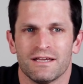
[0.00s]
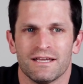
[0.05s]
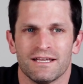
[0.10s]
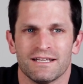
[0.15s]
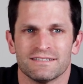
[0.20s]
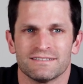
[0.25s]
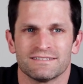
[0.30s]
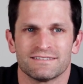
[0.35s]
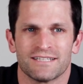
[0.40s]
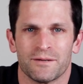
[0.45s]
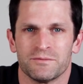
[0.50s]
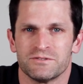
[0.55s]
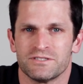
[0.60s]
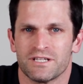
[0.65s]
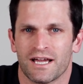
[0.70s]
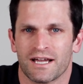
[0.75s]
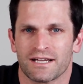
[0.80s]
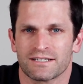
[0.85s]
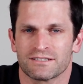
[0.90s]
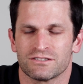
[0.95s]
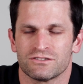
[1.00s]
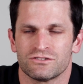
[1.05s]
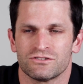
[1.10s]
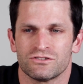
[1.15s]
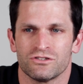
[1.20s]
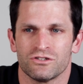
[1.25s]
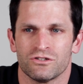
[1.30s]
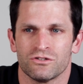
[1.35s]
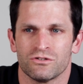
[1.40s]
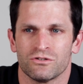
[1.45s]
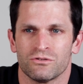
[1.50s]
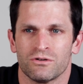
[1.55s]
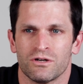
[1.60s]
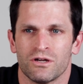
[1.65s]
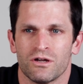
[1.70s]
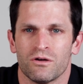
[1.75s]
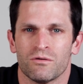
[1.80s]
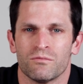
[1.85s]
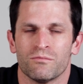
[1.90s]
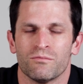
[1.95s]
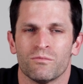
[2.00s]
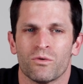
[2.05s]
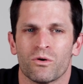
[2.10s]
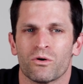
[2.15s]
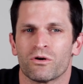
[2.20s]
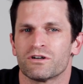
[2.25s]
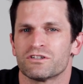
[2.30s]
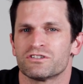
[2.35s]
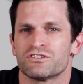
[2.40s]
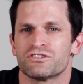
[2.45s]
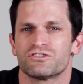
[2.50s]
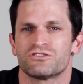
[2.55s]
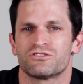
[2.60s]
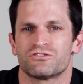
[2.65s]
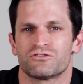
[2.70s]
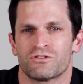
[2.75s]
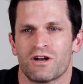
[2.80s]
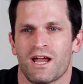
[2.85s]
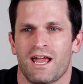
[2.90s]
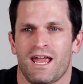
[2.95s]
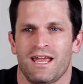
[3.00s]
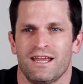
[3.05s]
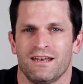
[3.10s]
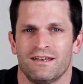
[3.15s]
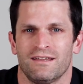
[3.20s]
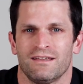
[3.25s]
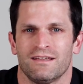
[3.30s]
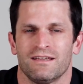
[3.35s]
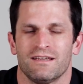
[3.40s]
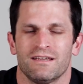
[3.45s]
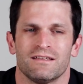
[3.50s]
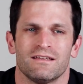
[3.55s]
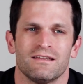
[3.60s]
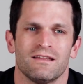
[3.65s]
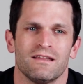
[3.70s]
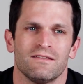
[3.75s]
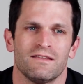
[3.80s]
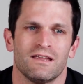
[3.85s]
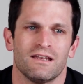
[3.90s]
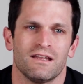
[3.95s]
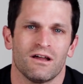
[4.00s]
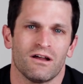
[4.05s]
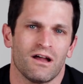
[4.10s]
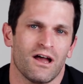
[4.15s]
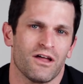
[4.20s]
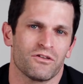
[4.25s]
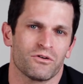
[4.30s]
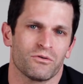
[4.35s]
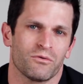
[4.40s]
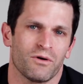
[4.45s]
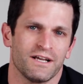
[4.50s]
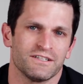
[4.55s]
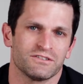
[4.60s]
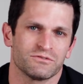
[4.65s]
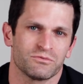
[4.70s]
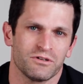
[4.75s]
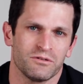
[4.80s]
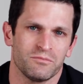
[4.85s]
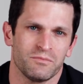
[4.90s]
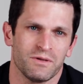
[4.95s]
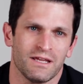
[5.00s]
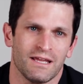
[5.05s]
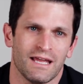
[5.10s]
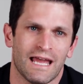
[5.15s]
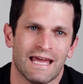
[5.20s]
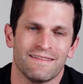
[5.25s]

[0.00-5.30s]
is subject to more strain than it otherwise would be.